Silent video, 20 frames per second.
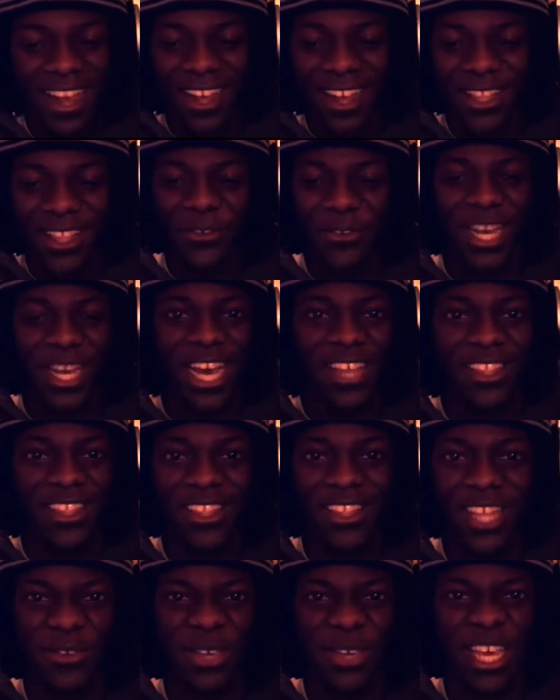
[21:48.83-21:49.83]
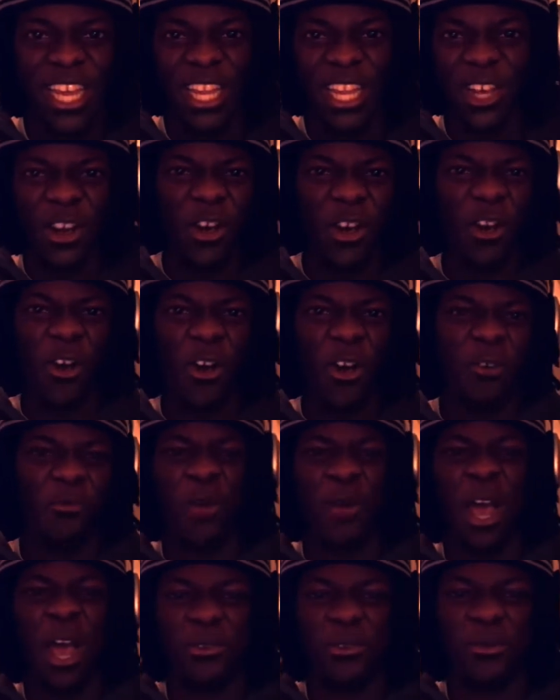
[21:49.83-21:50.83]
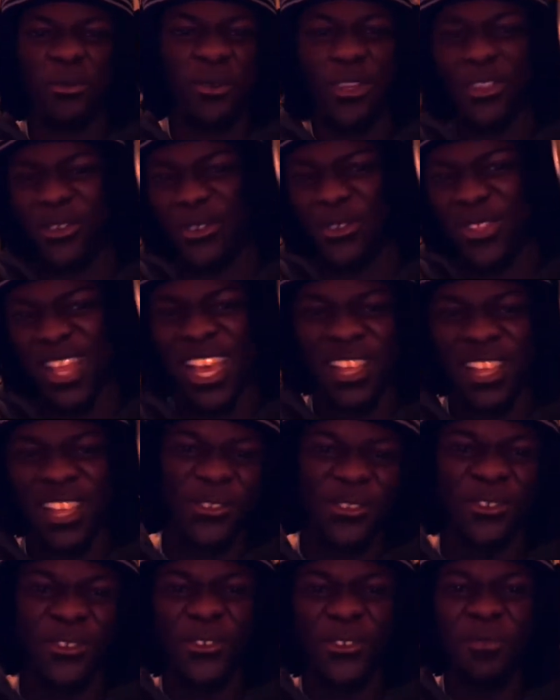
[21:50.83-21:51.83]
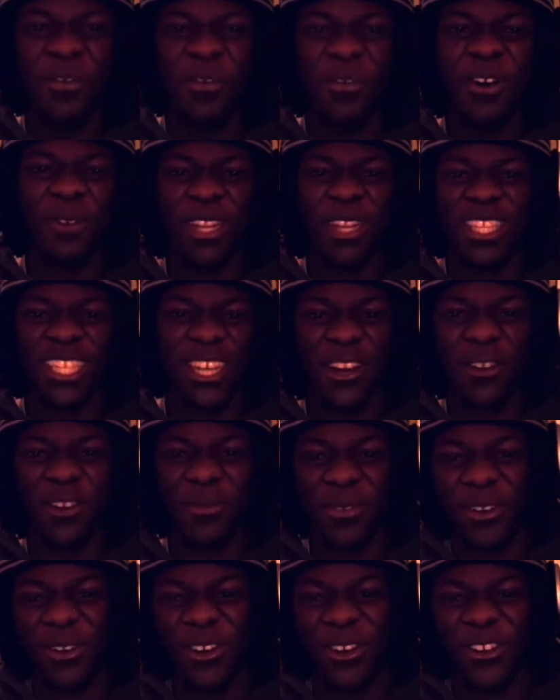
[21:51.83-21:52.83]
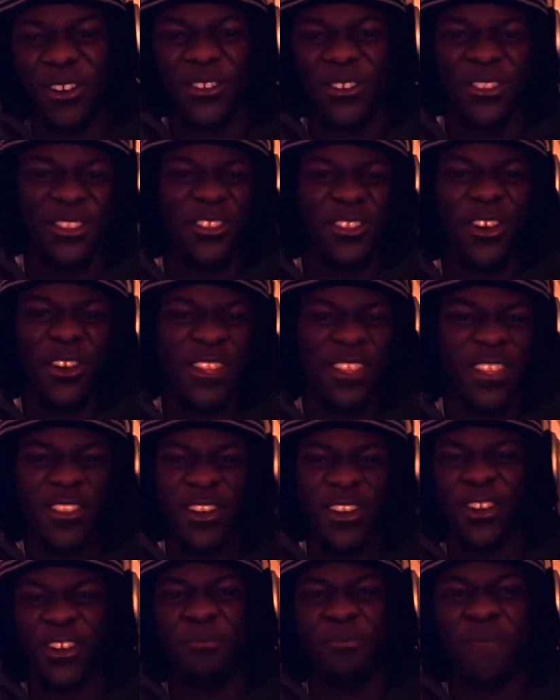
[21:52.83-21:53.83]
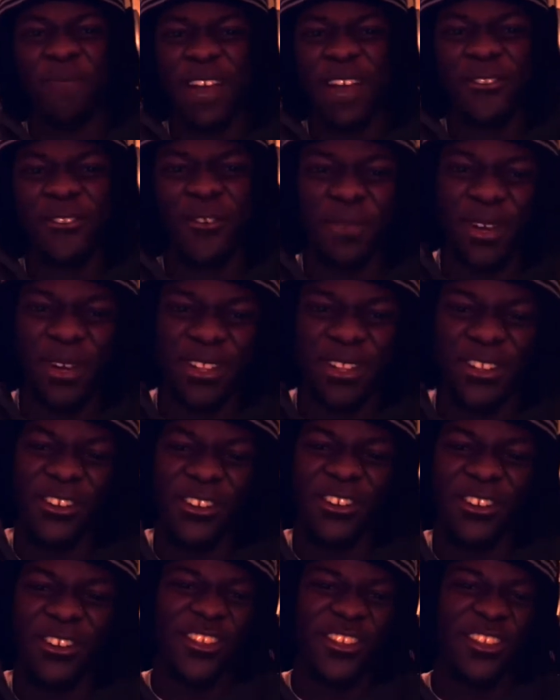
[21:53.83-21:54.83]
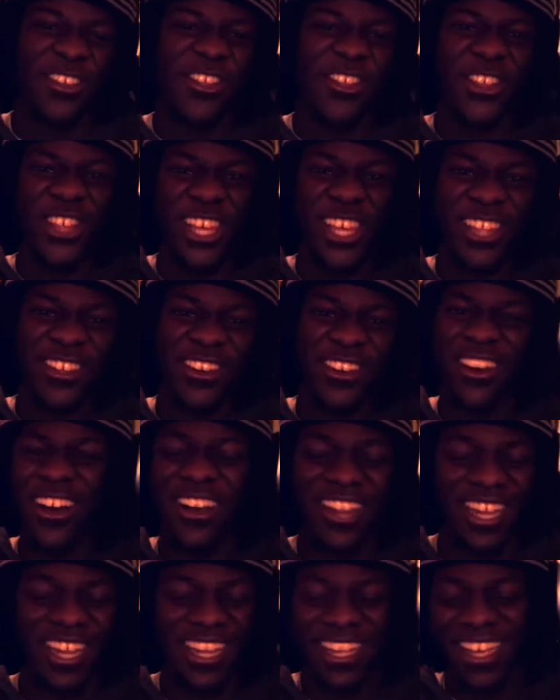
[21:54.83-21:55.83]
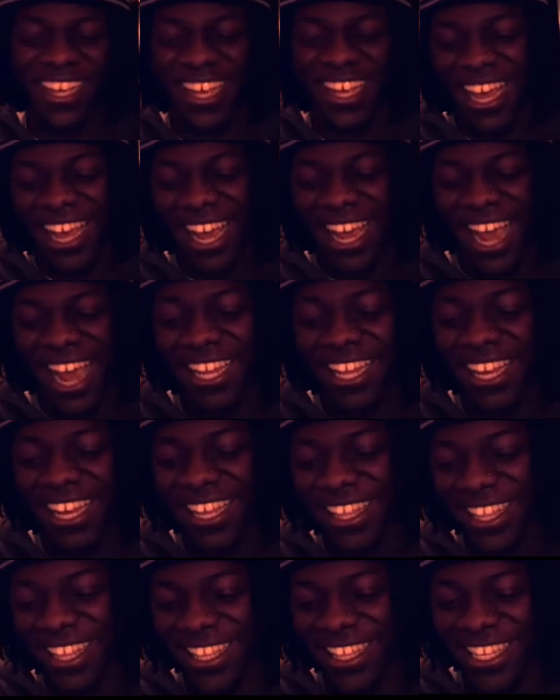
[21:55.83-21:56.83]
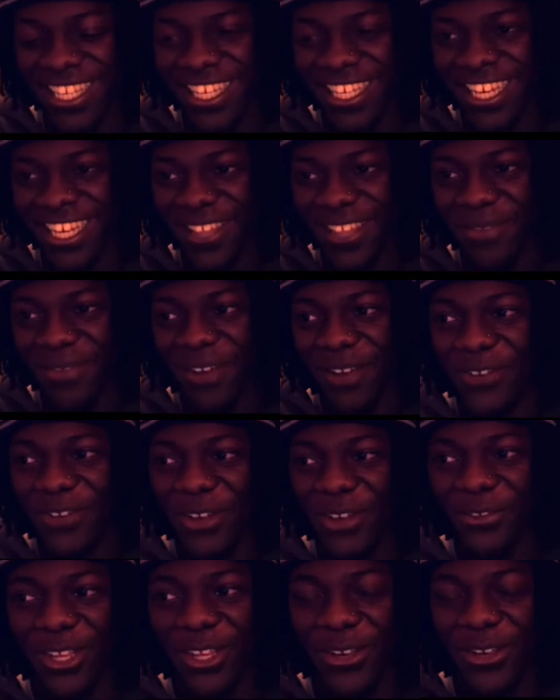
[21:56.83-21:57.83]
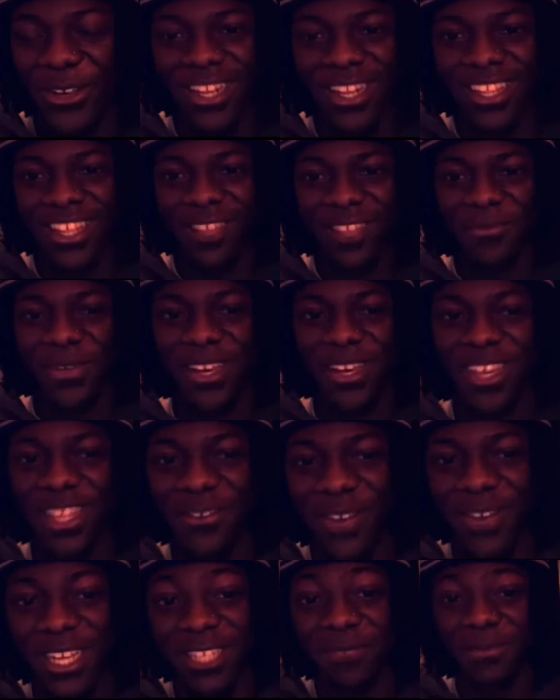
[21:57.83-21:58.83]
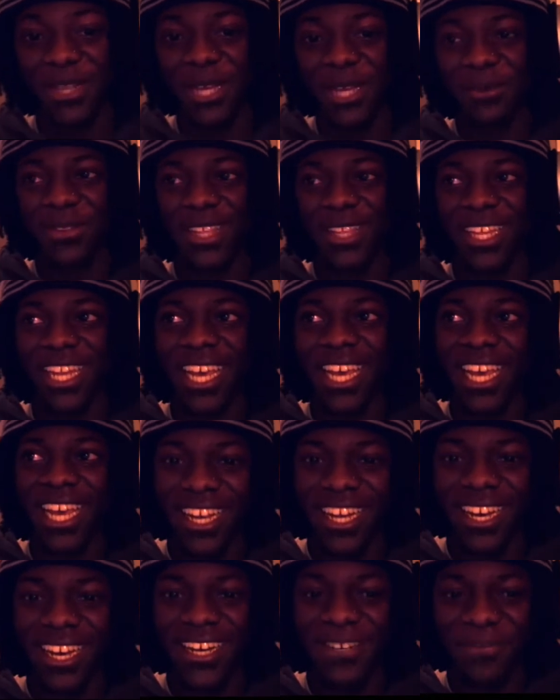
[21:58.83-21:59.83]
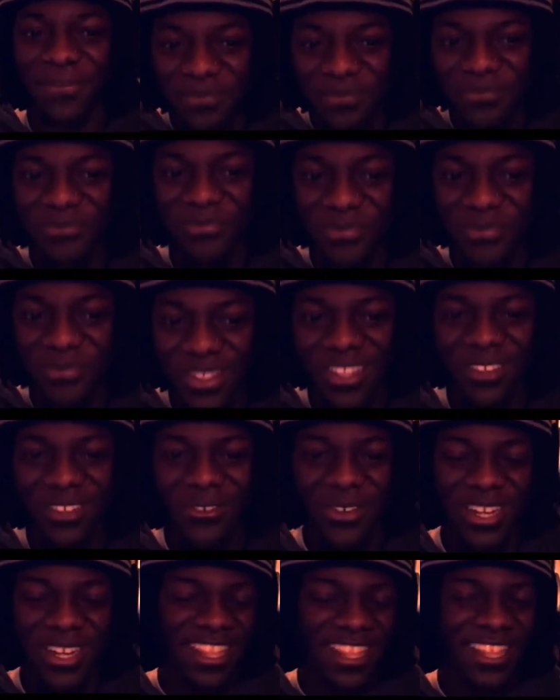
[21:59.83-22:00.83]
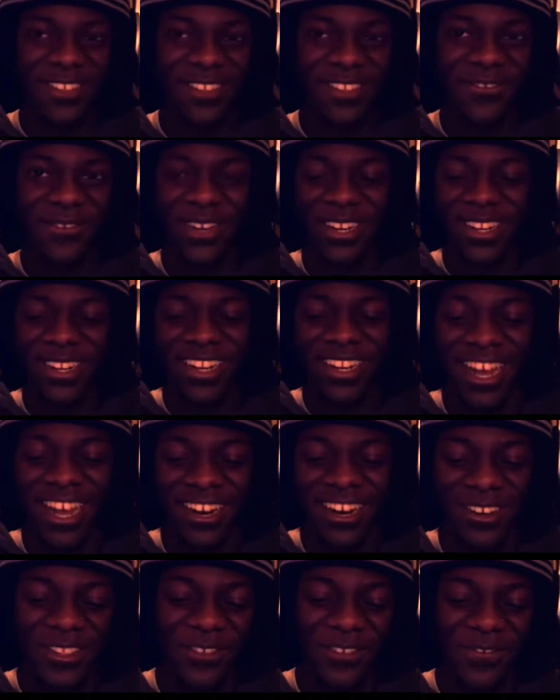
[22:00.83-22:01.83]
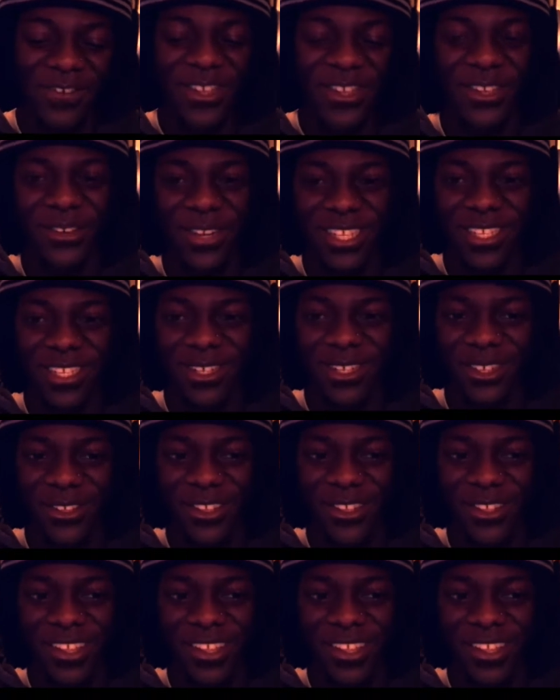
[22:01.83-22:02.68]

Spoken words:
the reactions that you get, like, oh, wow, you would use that, you knew, oh, what a terrible, oh, that's not a good macro build, you're such a cheeser, oh, like, I think the DT is my favorite unit, just because I've got to play with it, and, it's just a fun, I don't know, it's a fun unit to use.